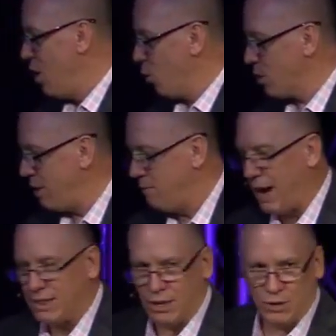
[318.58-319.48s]
we're going to
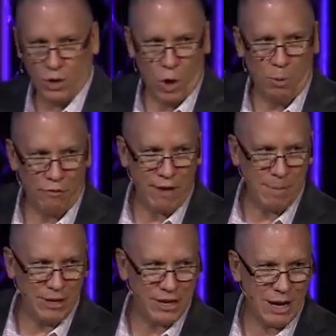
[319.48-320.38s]
invite the Coble
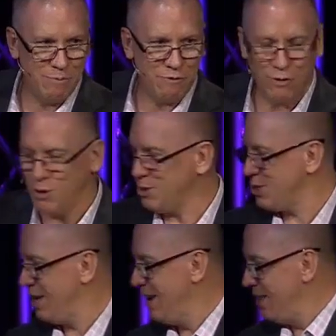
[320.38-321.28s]
family to come
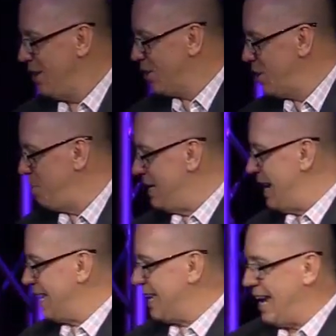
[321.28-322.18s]
first. They're going to be
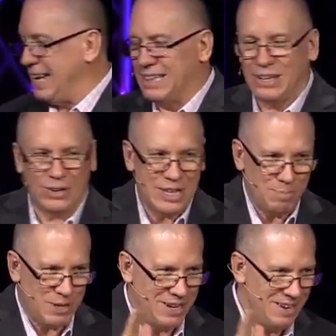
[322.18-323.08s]
dedicating little
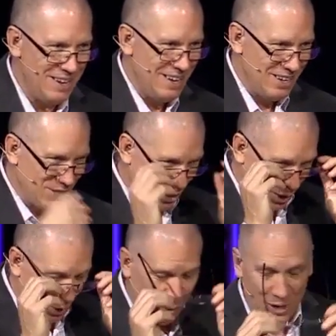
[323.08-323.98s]
Kipton to the
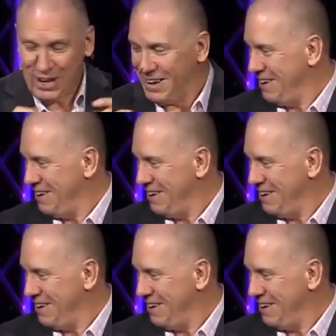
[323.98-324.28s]
Lord